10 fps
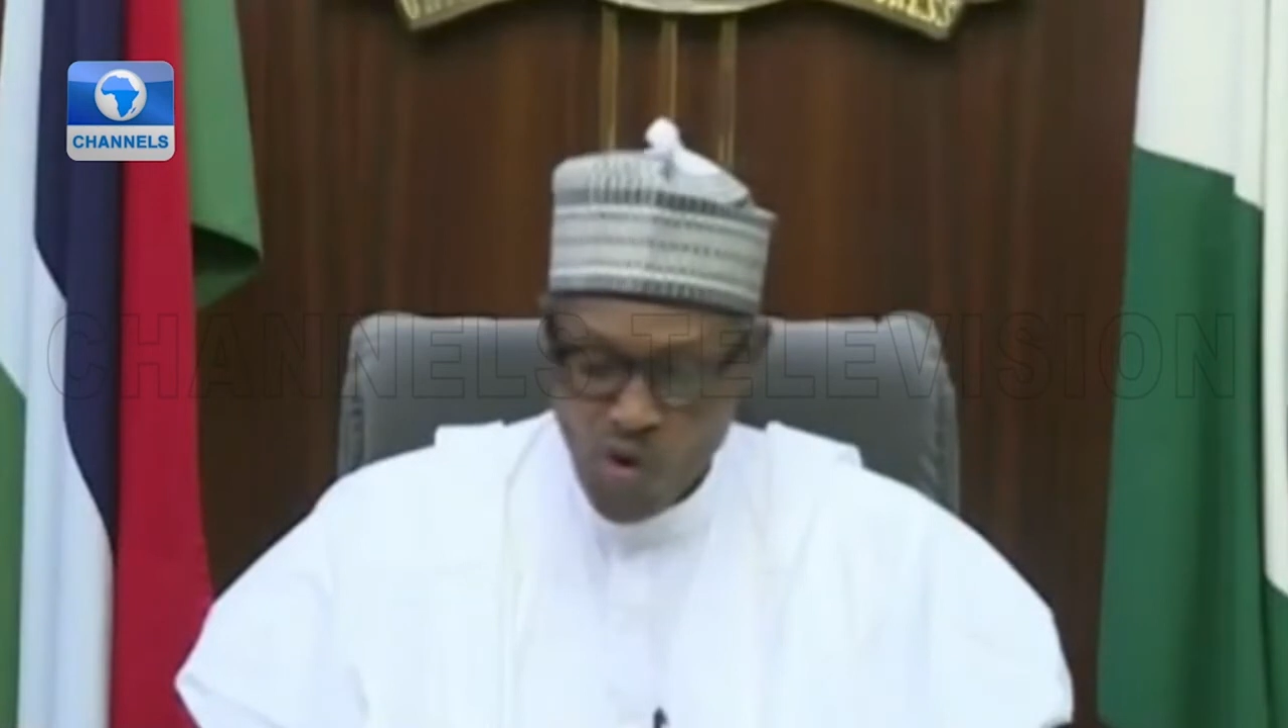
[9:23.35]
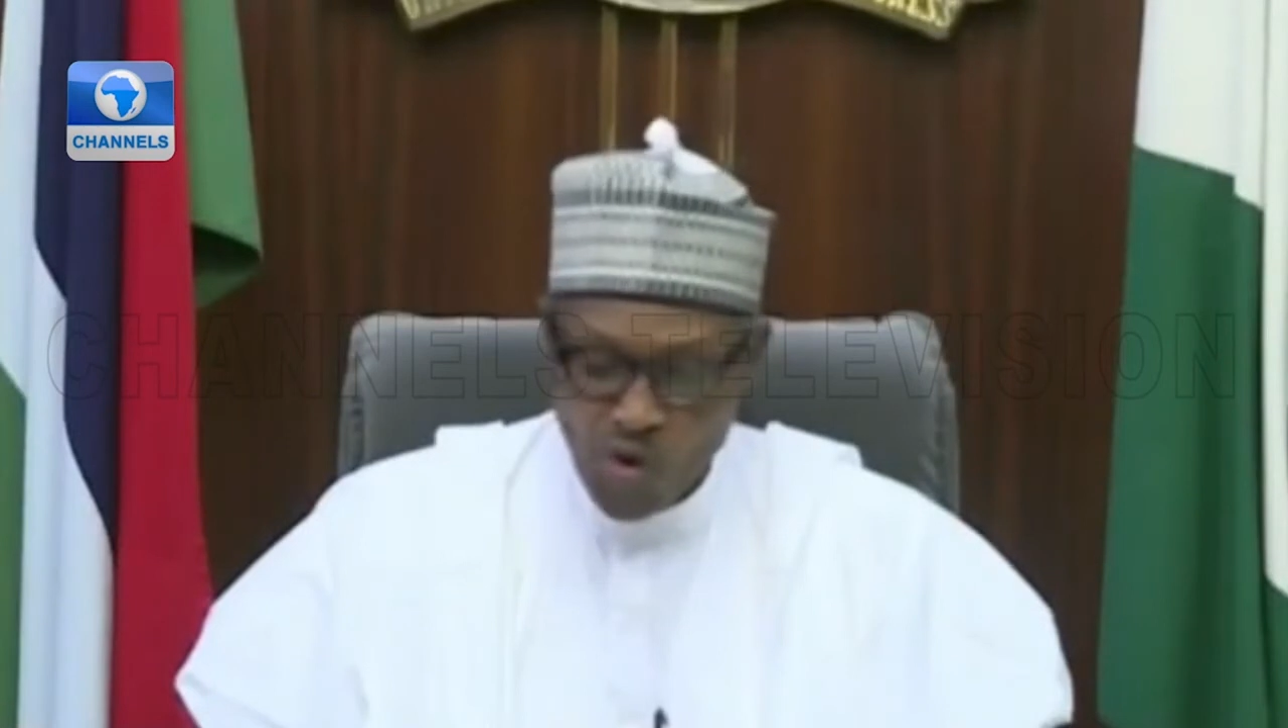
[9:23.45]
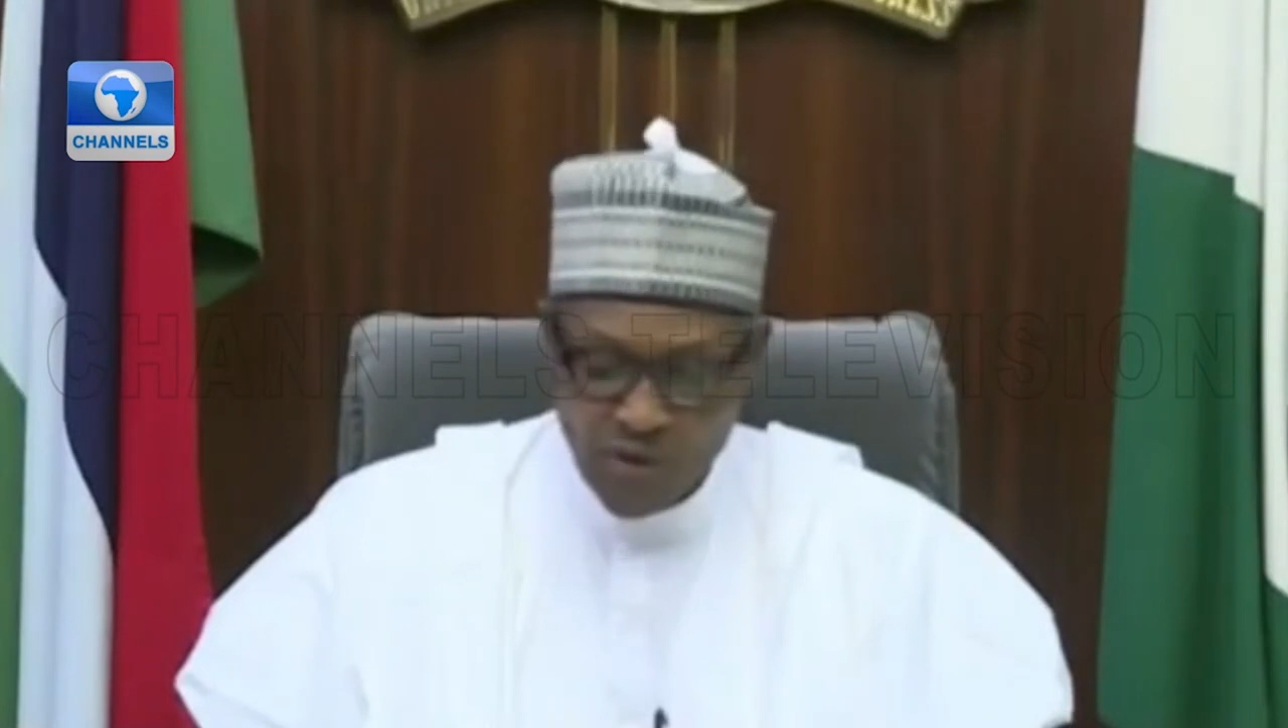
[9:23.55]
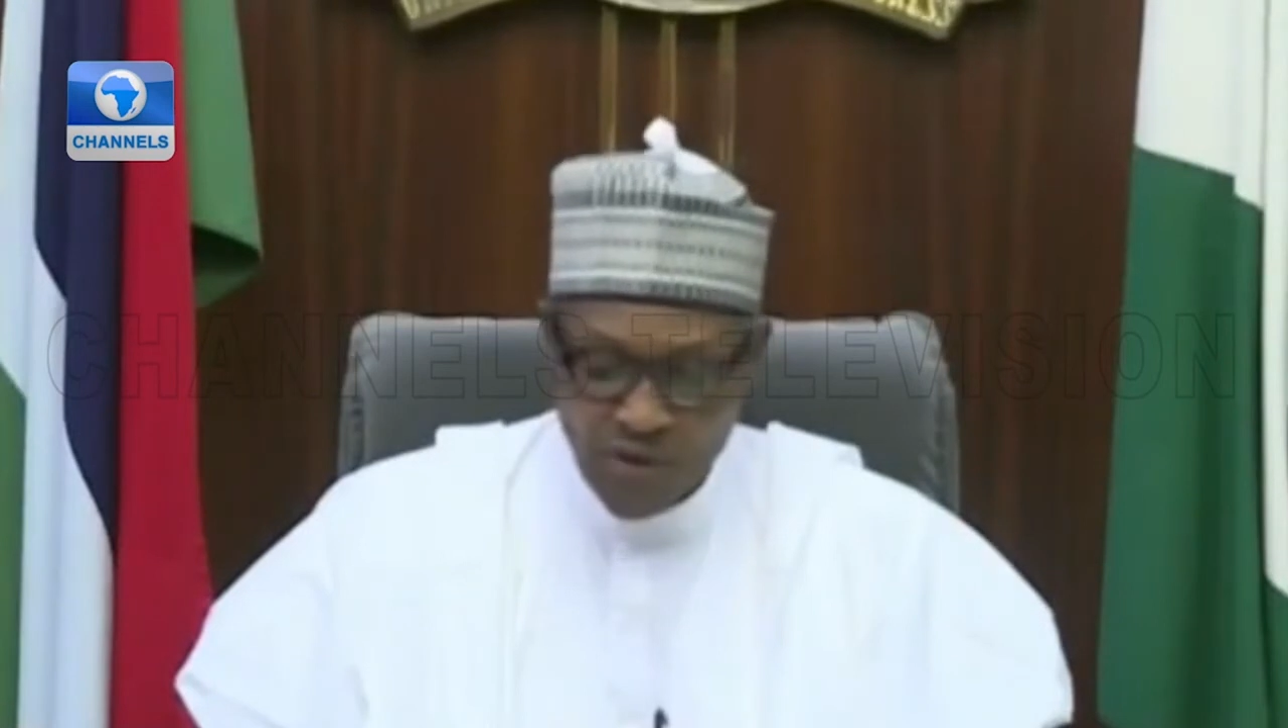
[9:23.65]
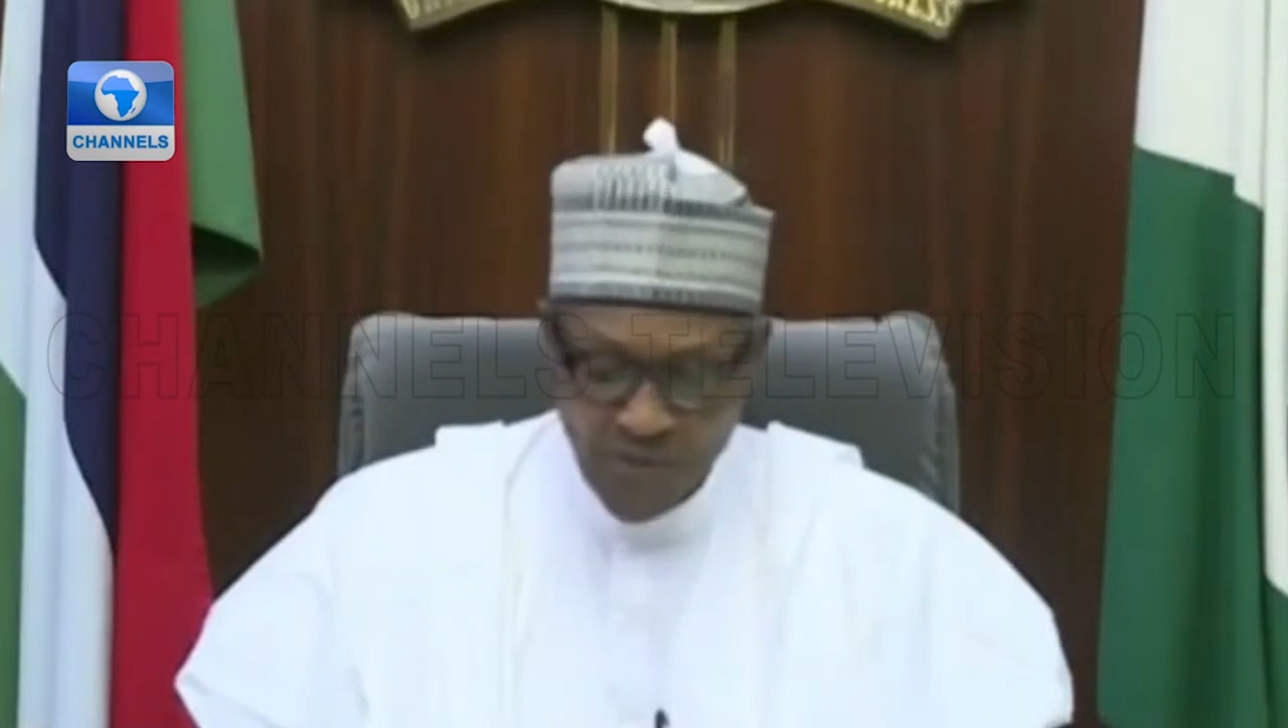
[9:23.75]

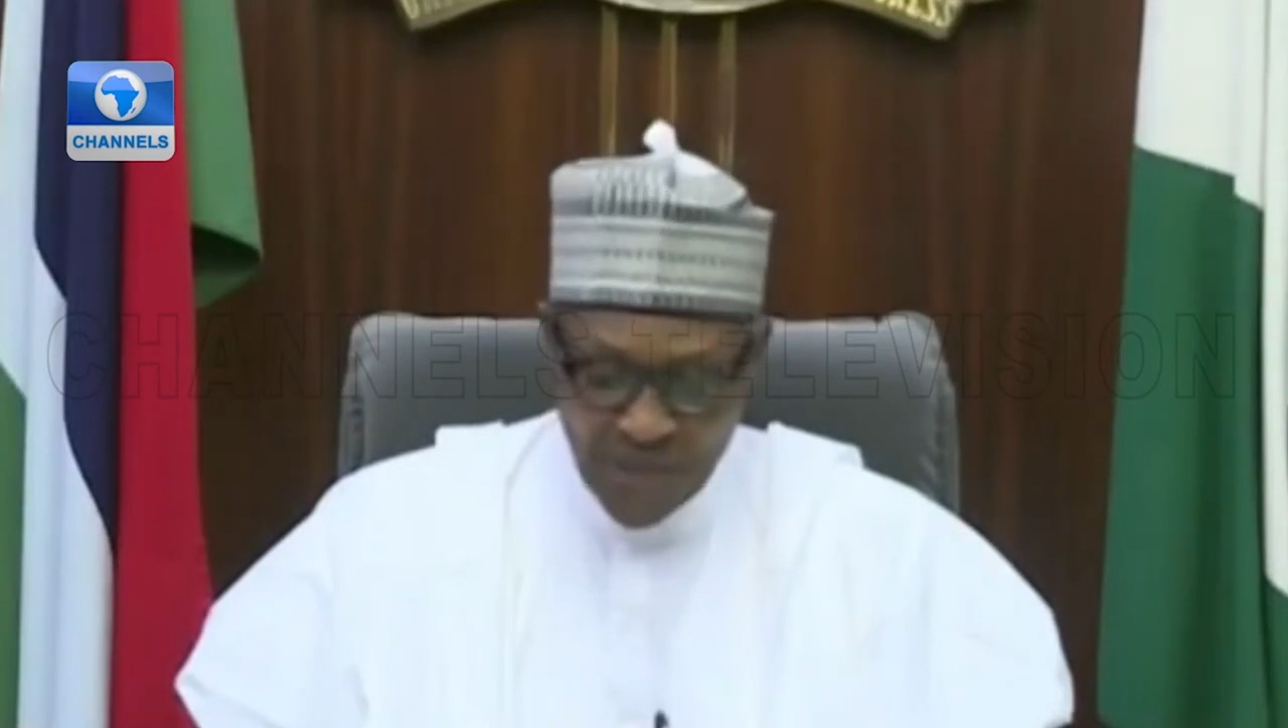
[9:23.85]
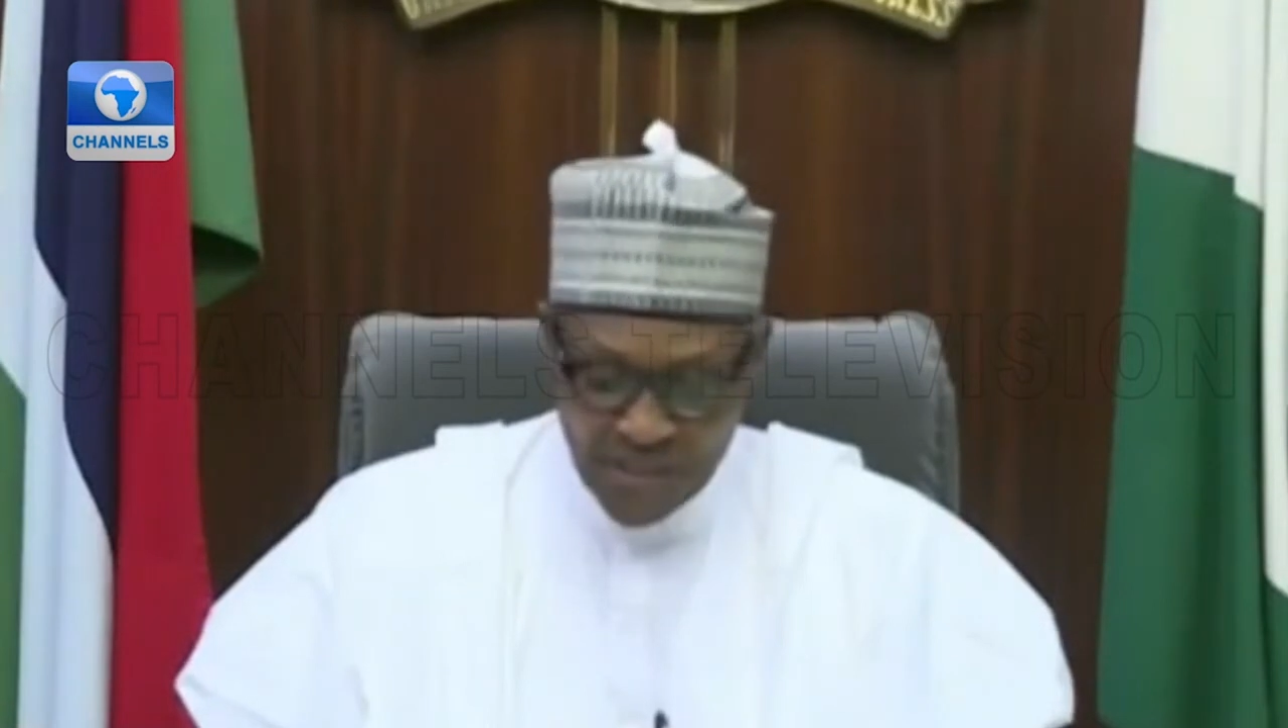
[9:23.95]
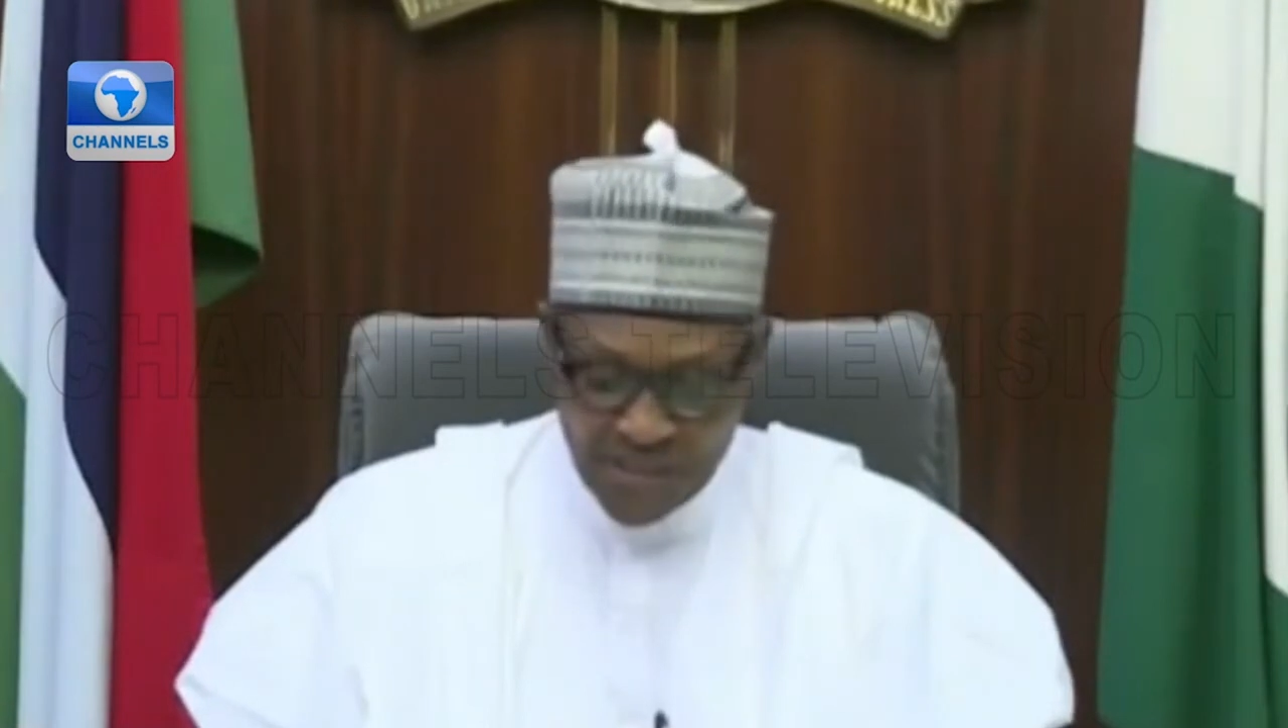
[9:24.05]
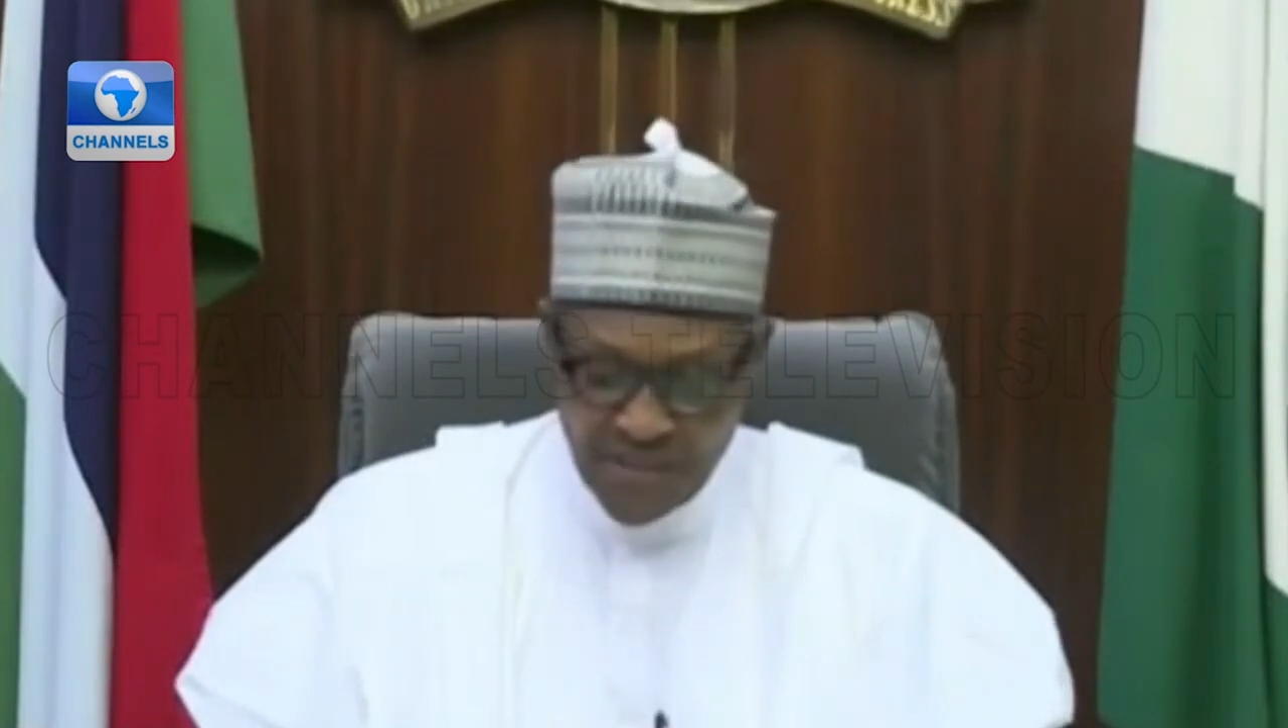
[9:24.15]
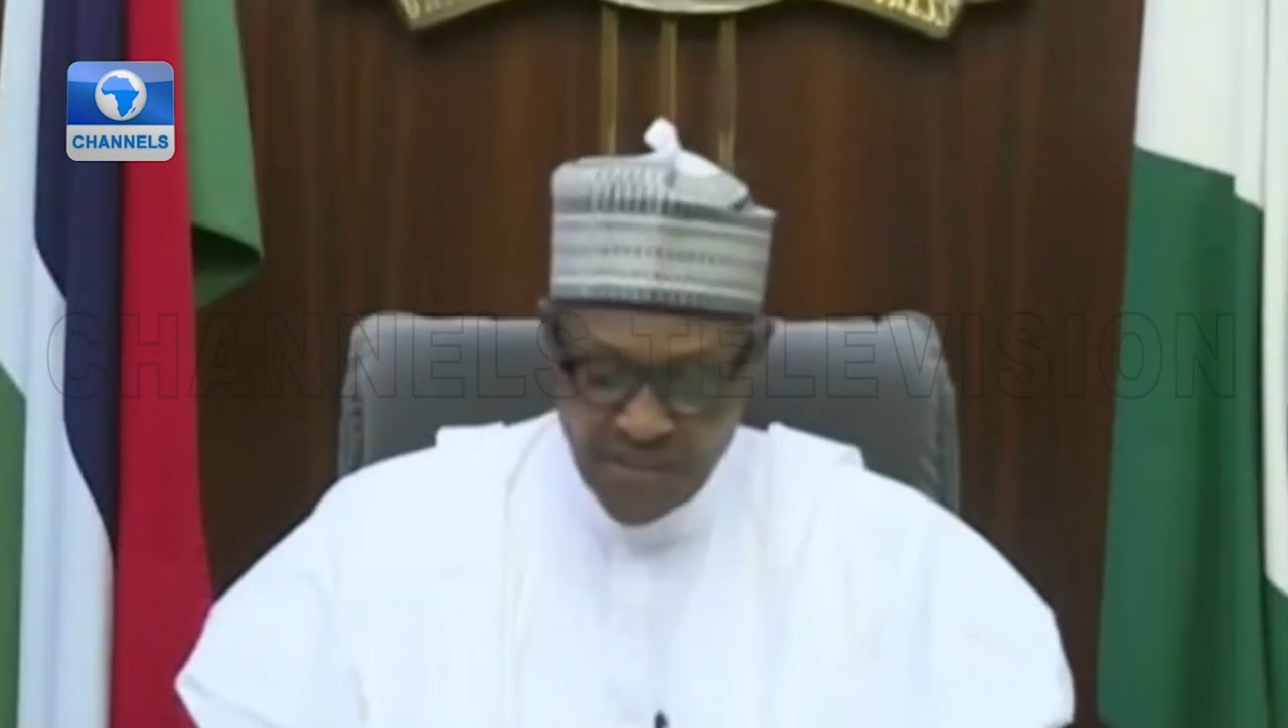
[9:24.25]
all the
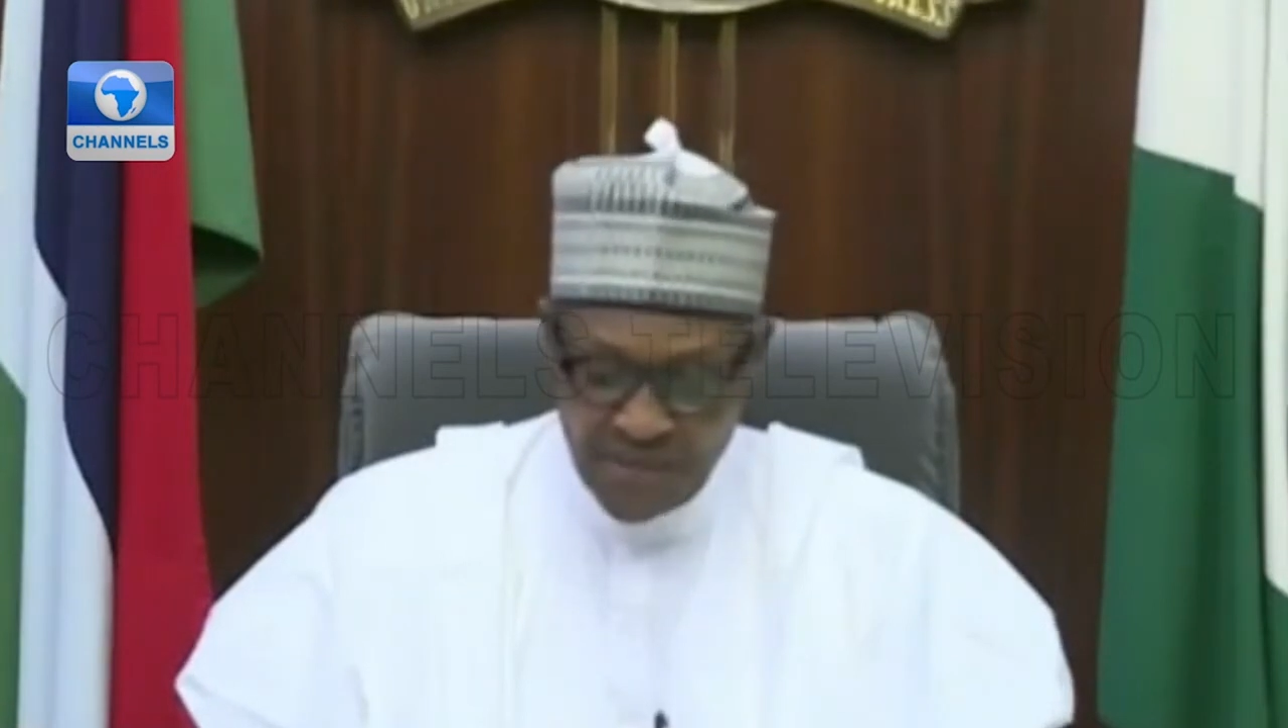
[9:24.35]
facts